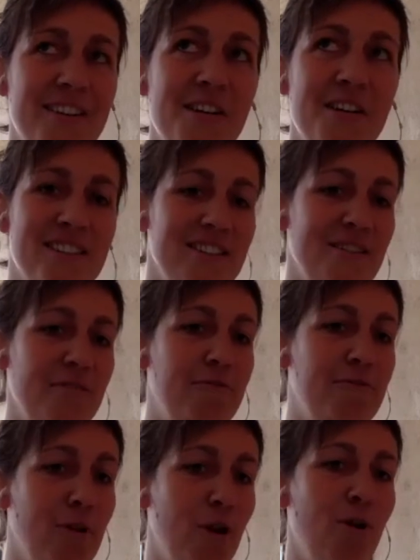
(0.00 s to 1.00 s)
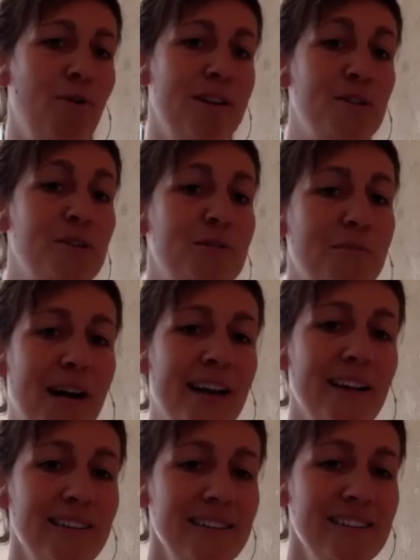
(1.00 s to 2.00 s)
sense of flow and
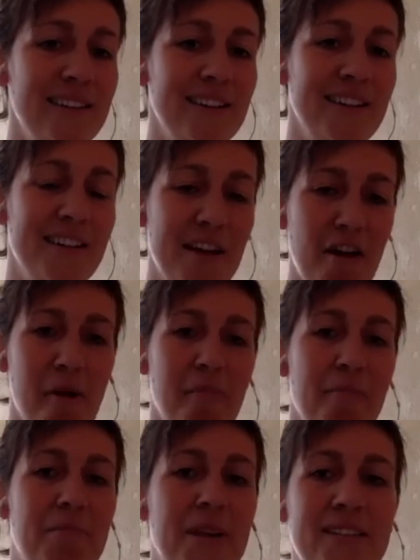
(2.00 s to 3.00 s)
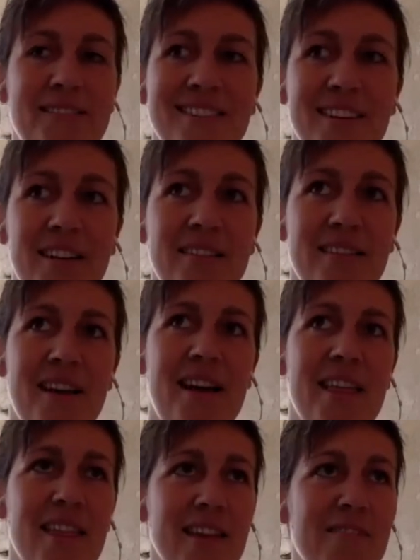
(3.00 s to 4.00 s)
smile but i
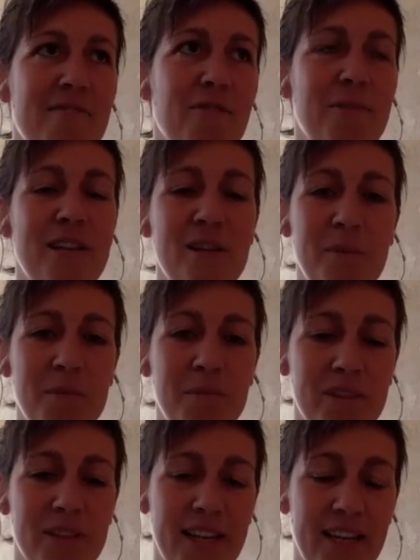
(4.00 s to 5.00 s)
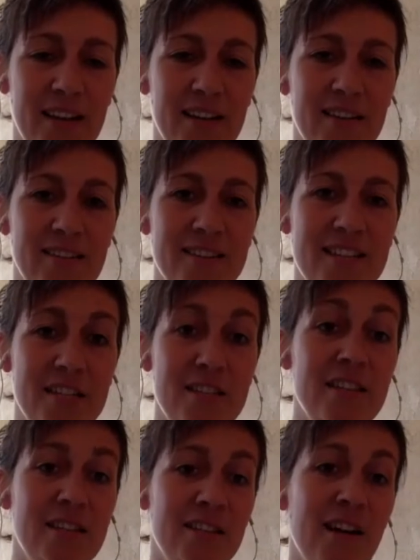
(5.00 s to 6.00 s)
think for many people like this
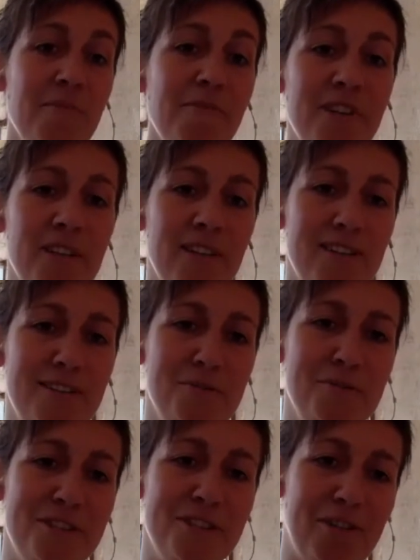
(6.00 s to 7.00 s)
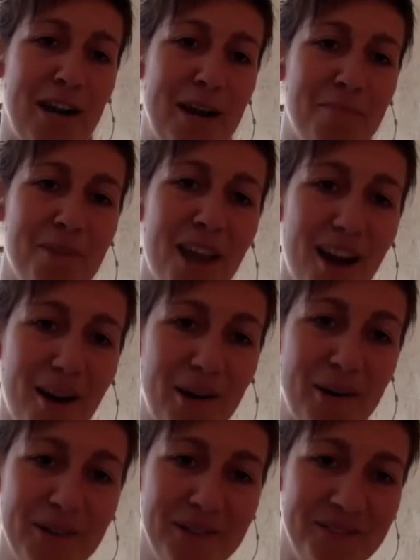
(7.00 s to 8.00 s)
discomfort that you describe
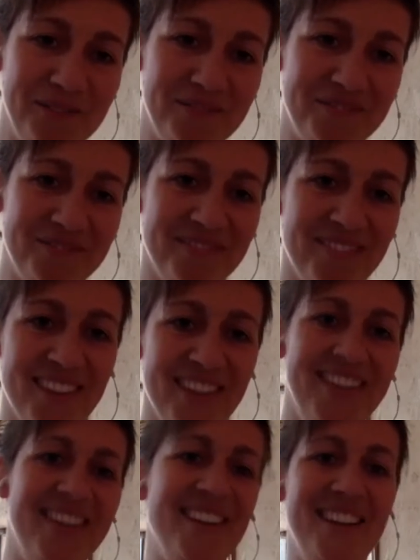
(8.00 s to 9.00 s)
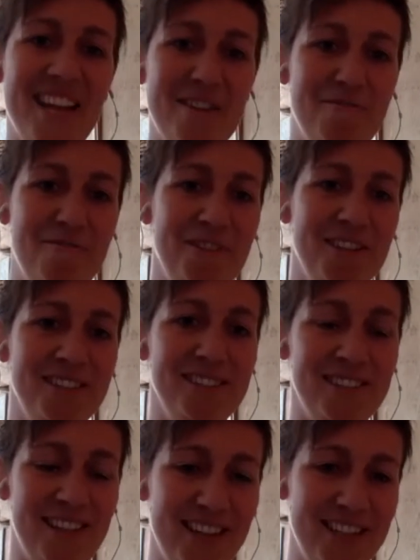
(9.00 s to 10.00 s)
now can
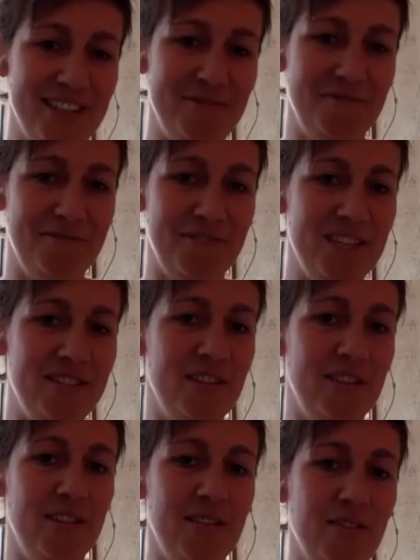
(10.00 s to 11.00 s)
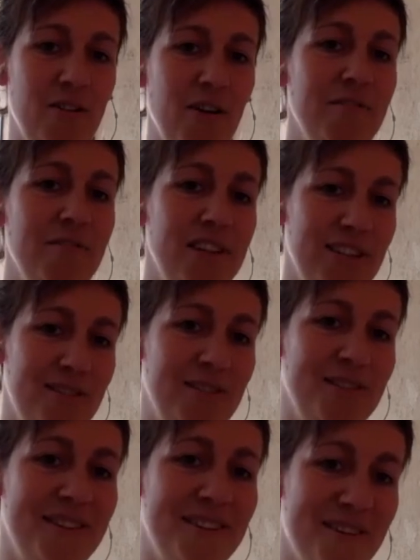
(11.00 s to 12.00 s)
feel as if it's in conflict
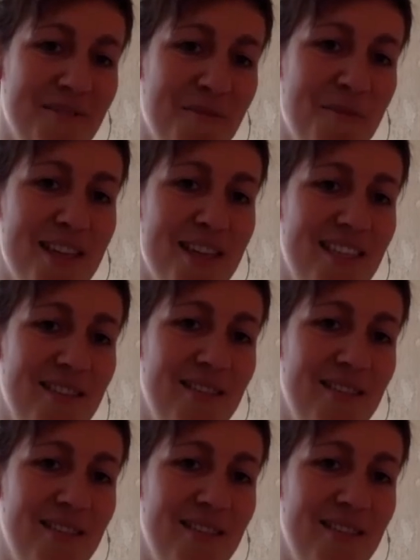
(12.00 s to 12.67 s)
with